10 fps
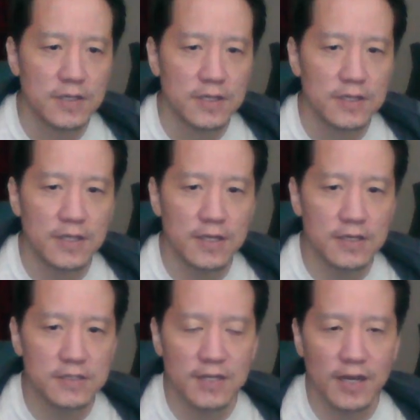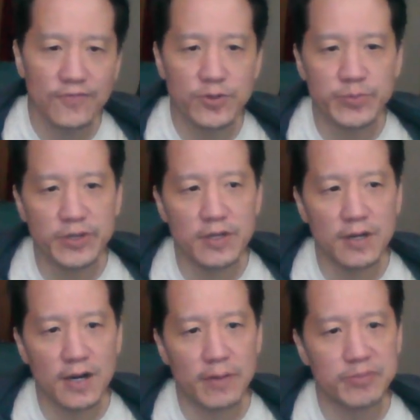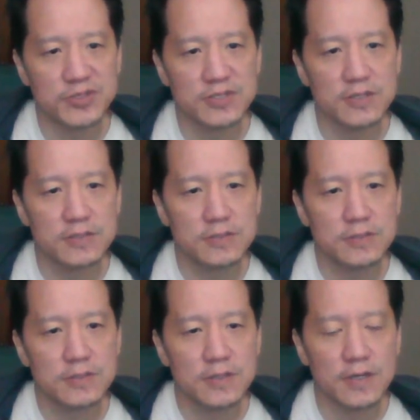these have to be opposite.